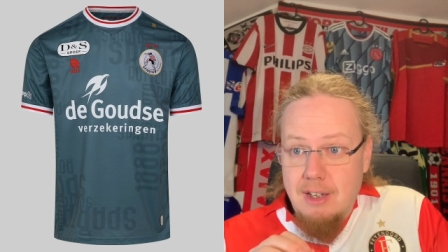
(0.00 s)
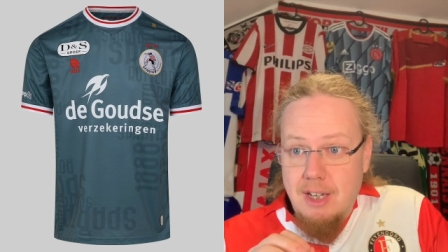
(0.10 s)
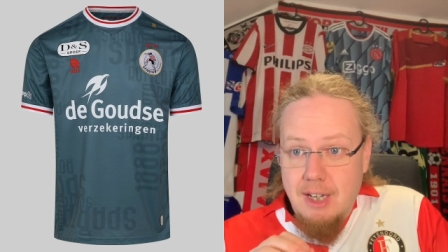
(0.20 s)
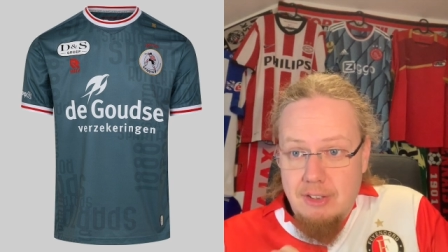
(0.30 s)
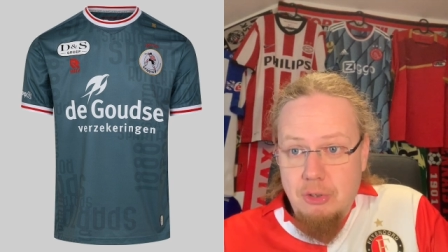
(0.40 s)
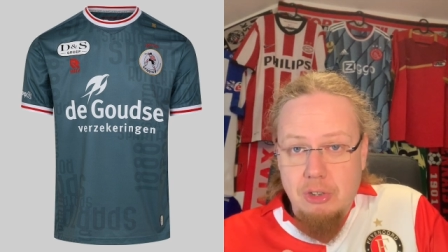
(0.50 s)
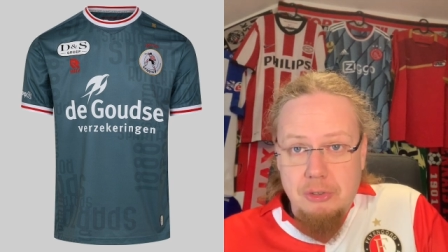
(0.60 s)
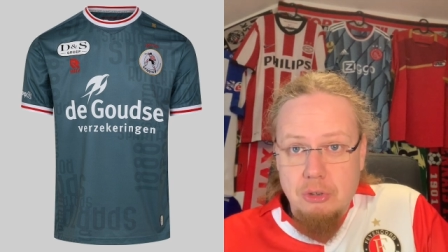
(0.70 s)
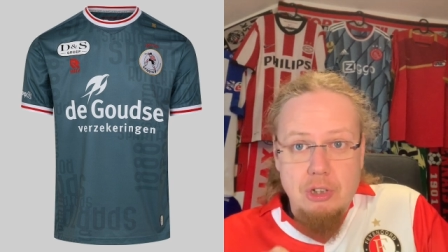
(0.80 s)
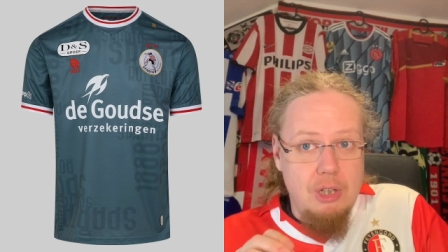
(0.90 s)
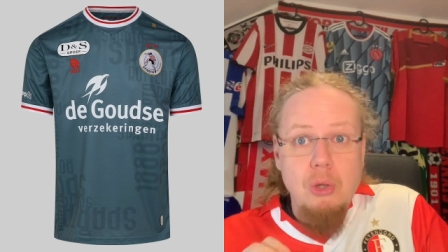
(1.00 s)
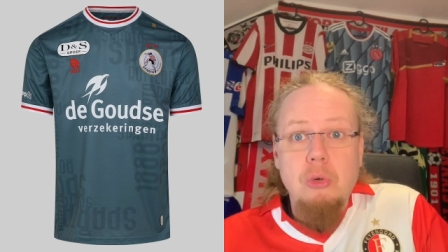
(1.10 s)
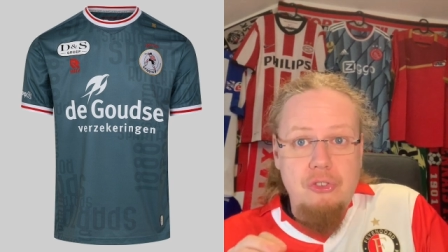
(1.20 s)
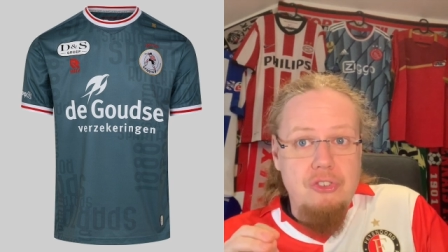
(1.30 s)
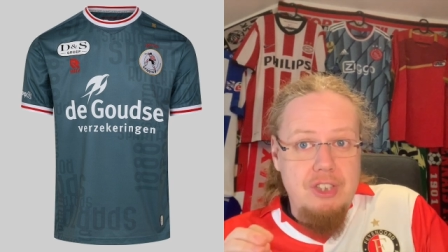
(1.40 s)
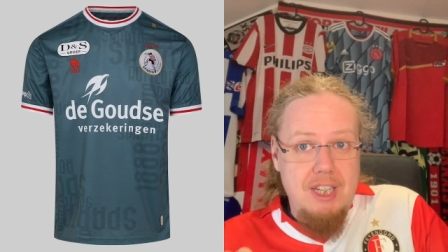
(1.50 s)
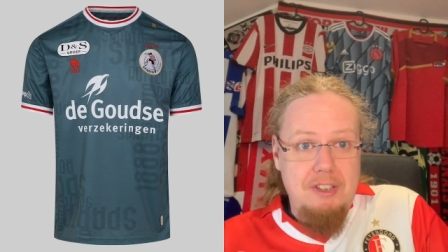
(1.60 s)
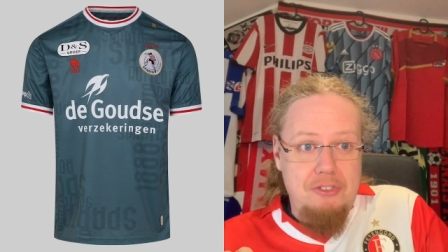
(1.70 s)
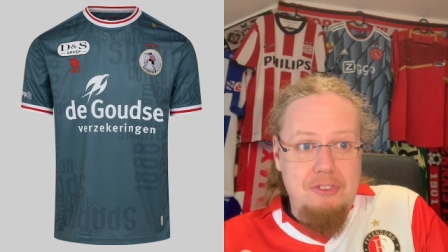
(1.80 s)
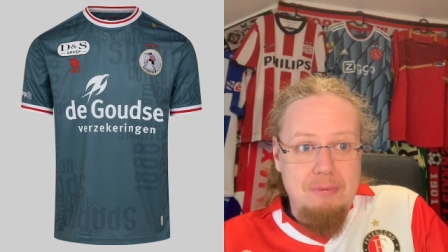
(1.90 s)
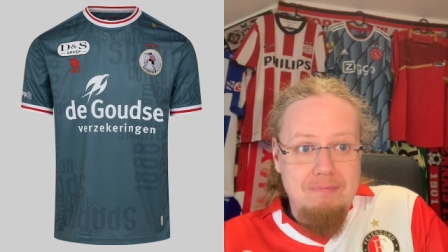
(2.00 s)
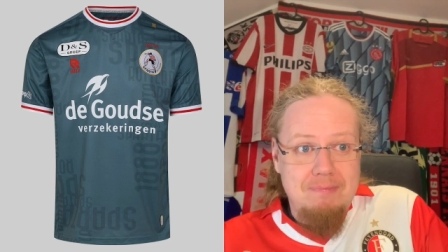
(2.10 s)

I told you looks nice